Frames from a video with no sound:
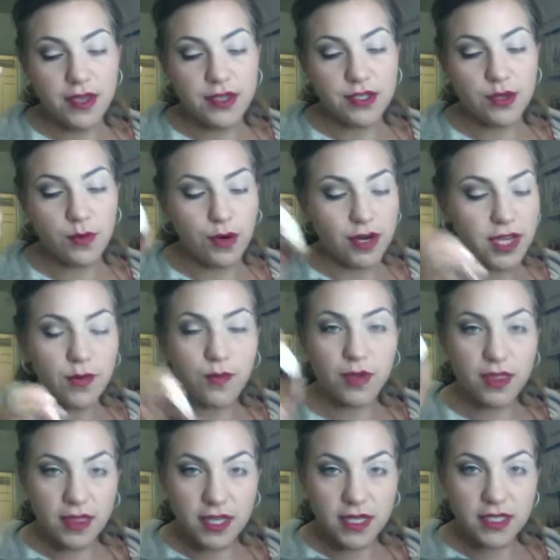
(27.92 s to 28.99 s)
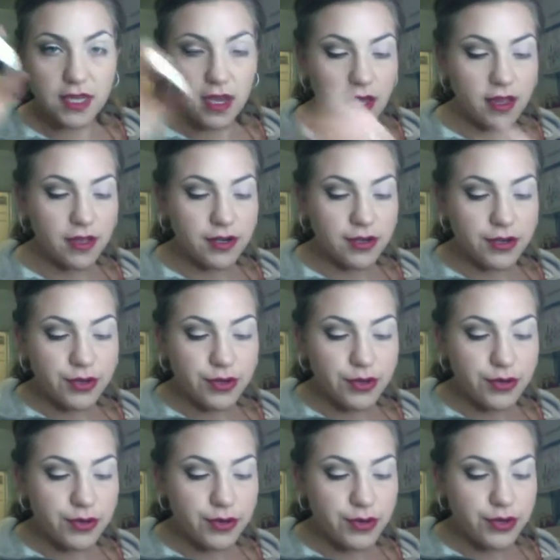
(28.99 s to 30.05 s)
So I'm working with this color,
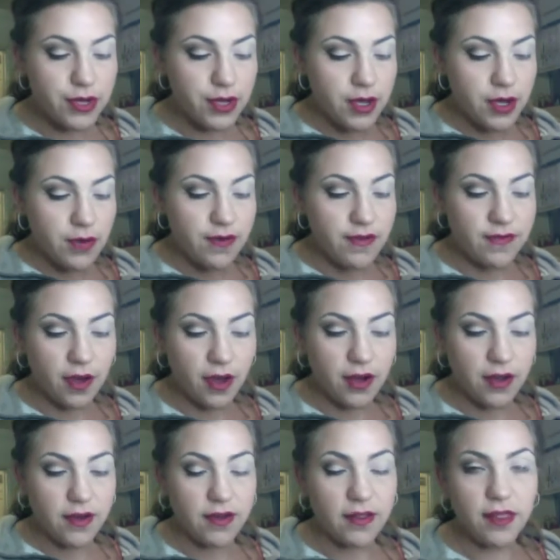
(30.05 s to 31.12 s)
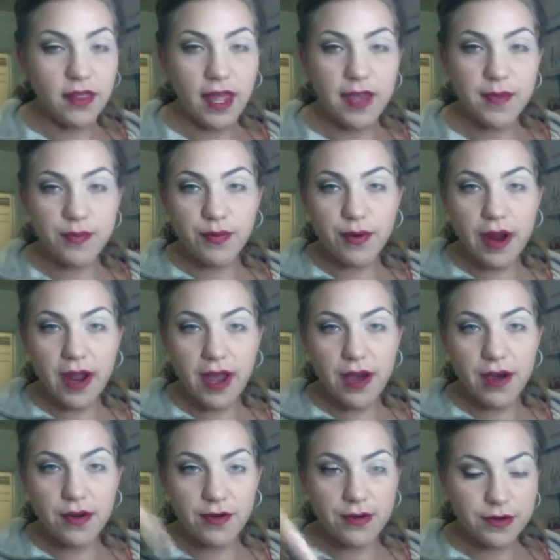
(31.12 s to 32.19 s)
nude. We've got a light
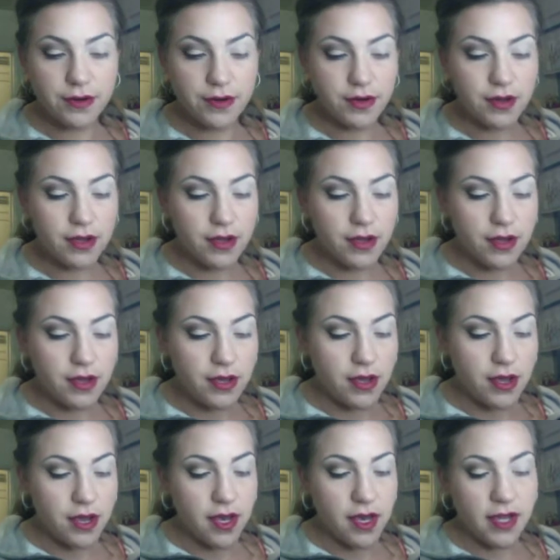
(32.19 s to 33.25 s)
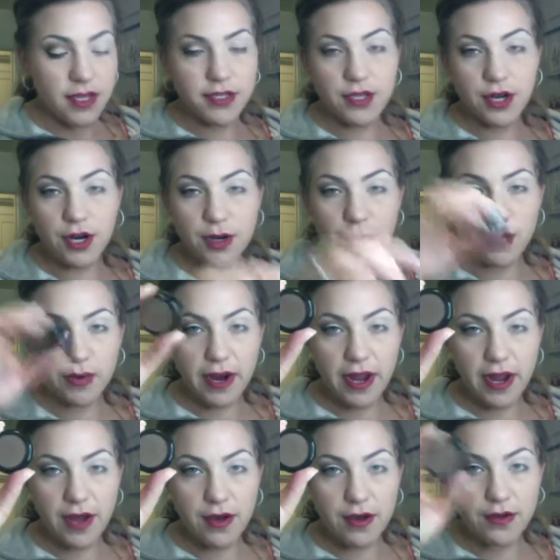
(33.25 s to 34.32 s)
brown, a dark
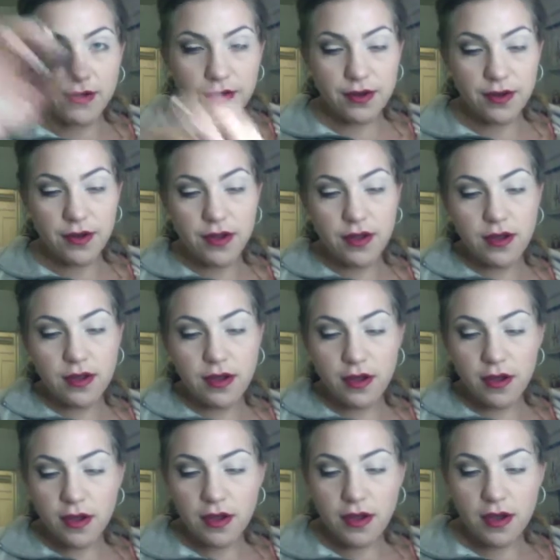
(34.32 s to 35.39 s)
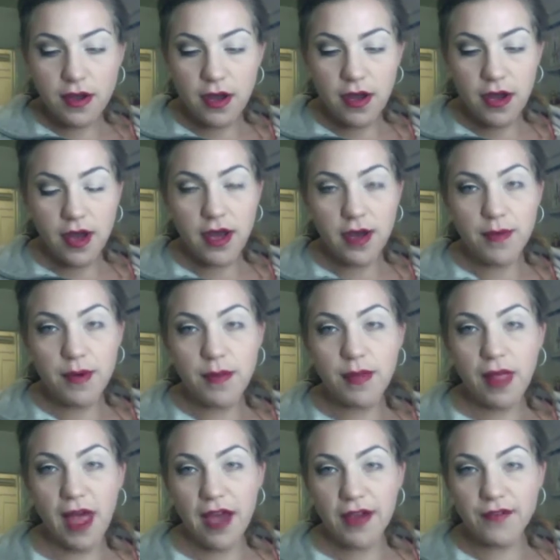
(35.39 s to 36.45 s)
brown, a
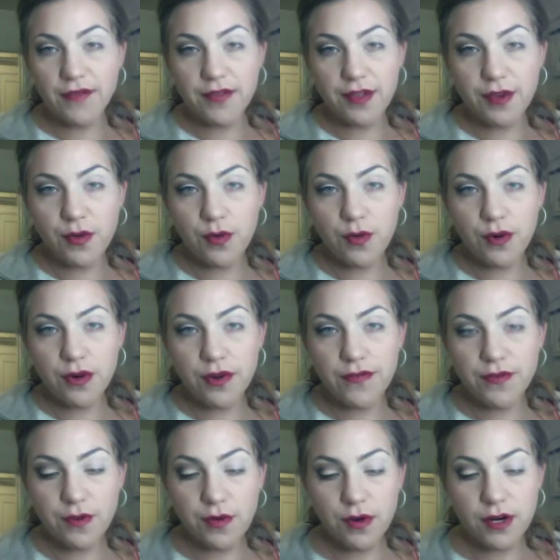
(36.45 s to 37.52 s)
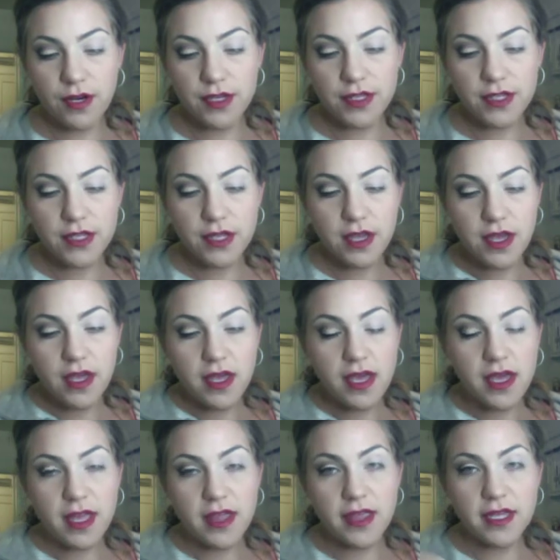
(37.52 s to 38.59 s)
black for the corner, of course,
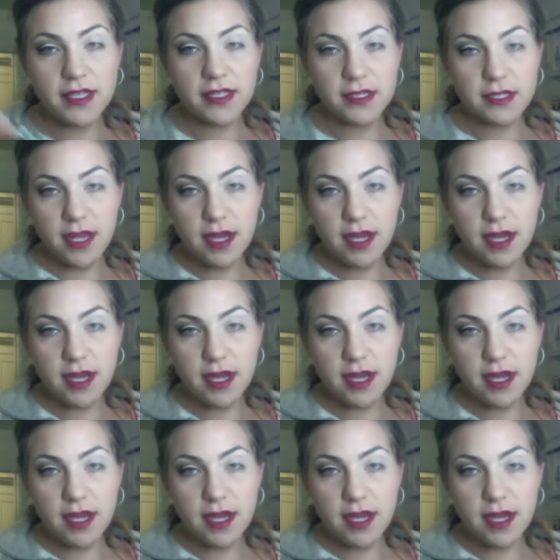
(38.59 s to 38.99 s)
and this